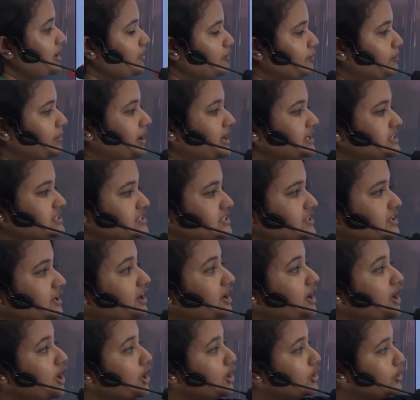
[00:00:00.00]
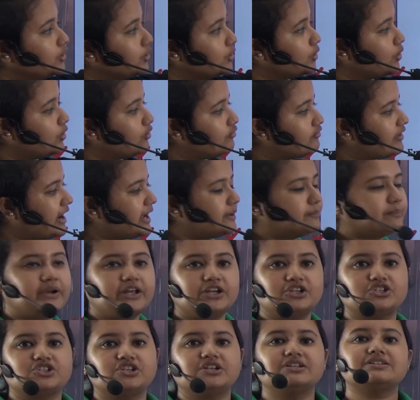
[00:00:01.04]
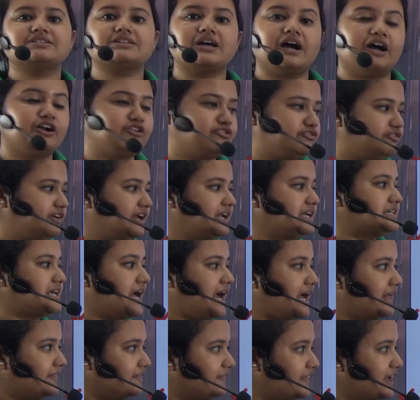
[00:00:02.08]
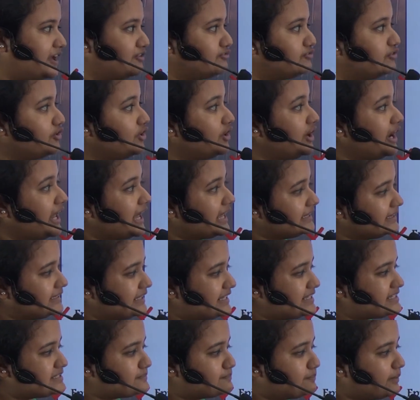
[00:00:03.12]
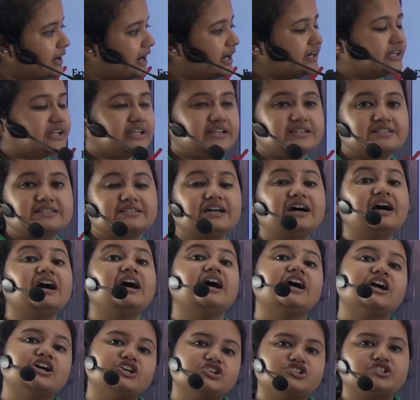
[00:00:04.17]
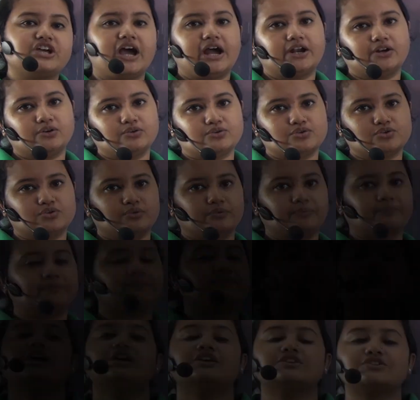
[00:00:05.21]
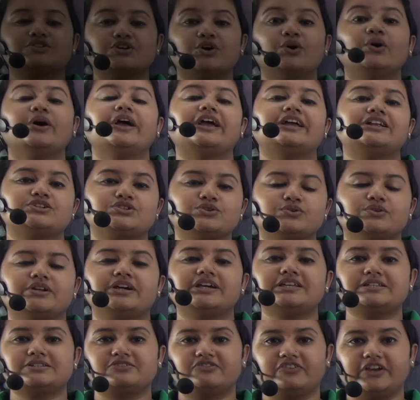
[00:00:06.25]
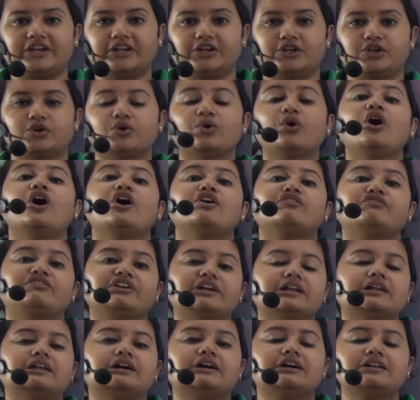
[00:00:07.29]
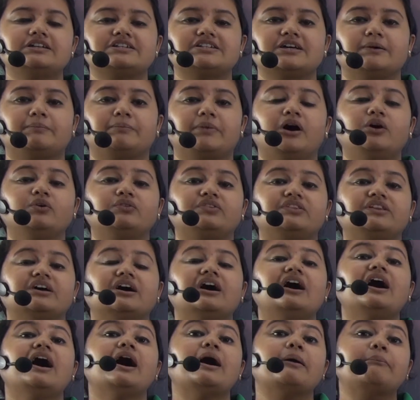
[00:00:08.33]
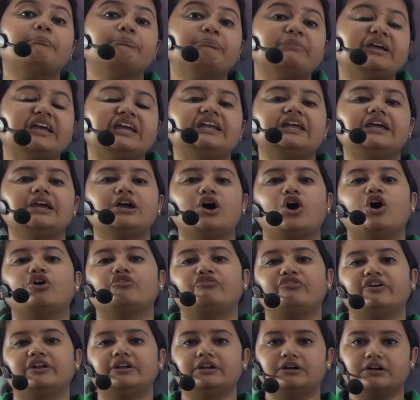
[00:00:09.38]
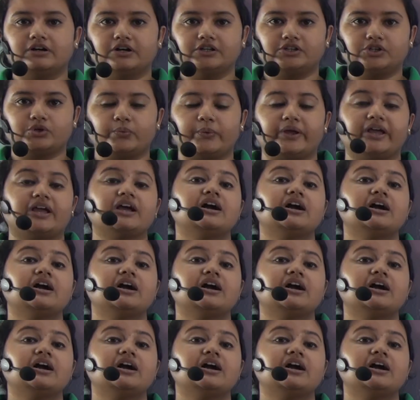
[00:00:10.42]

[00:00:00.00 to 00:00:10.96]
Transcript: but here no vibrations are felt and therefore this part is the shadow zone. So in today's video, we learnt about the meaning of an earthquake.